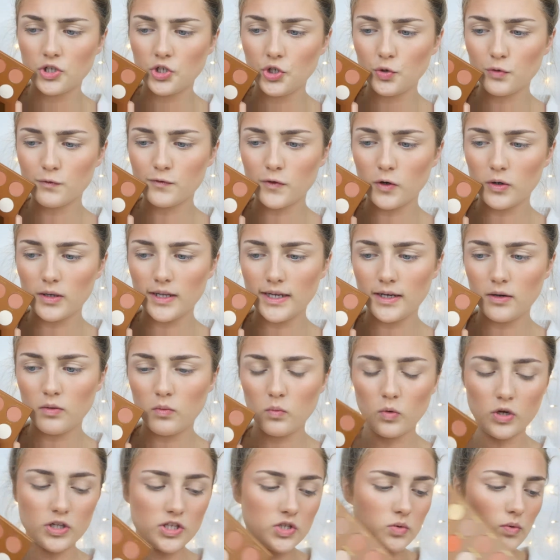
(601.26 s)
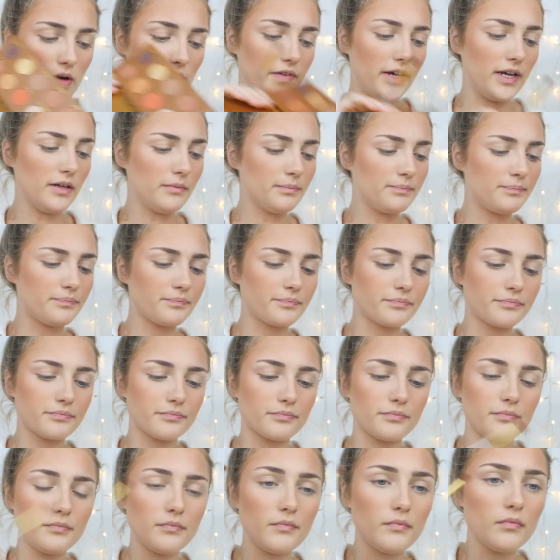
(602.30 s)
No fallout whatsoever.
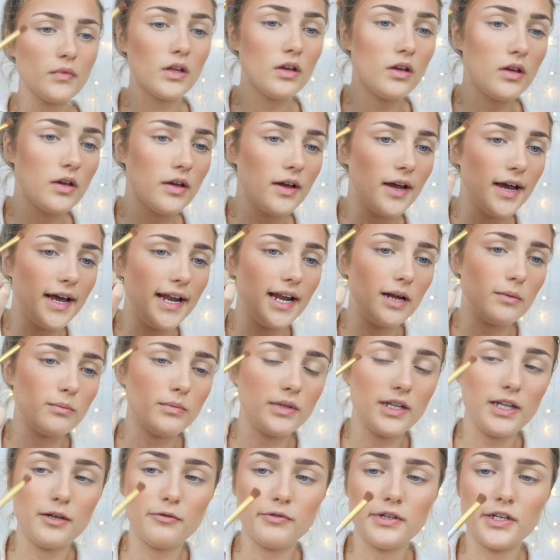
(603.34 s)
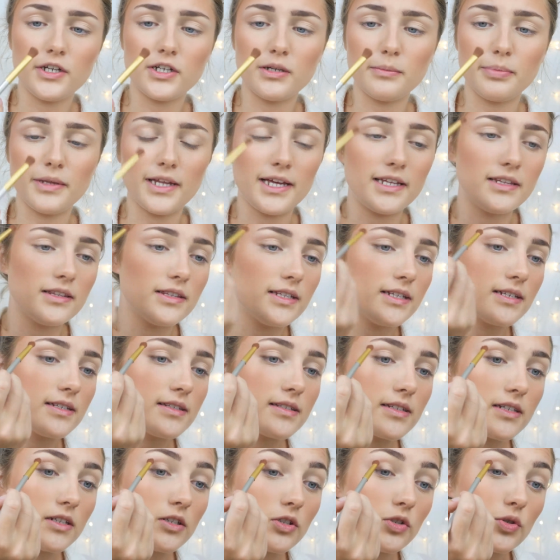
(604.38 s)
And I'm literally going to blend
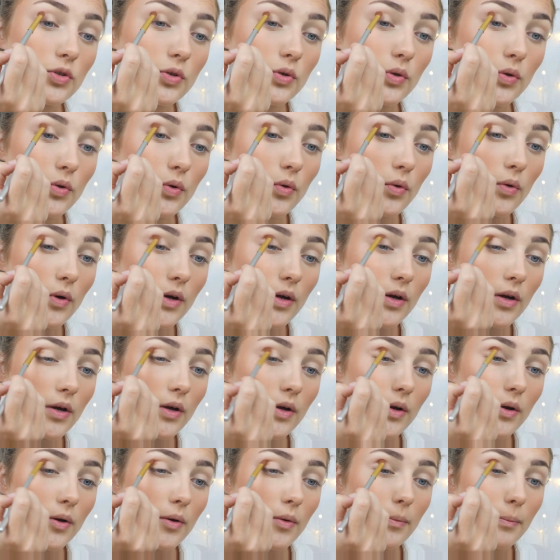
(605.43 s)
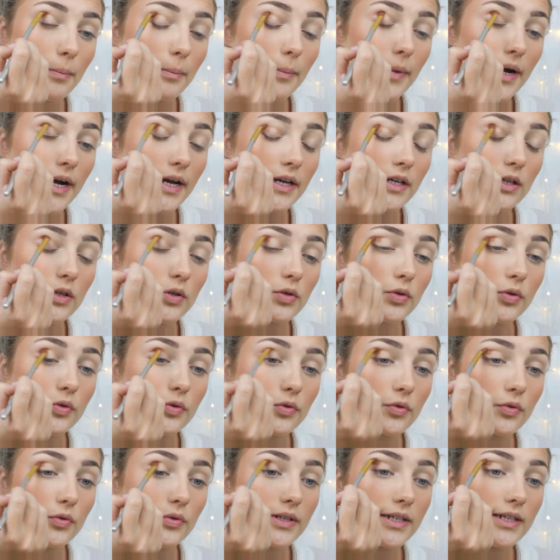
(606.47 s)
this into my
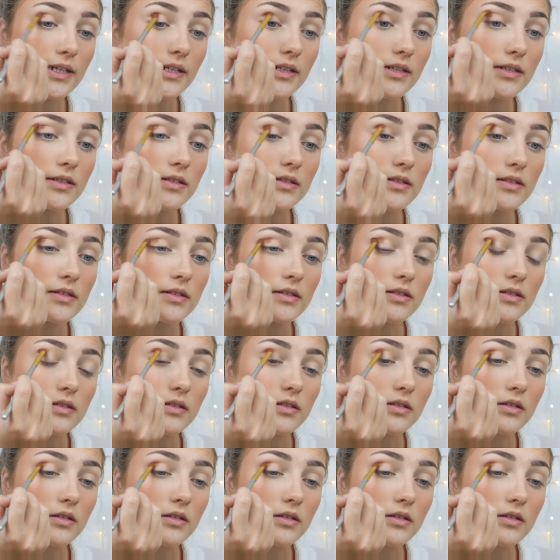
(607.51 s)
crease.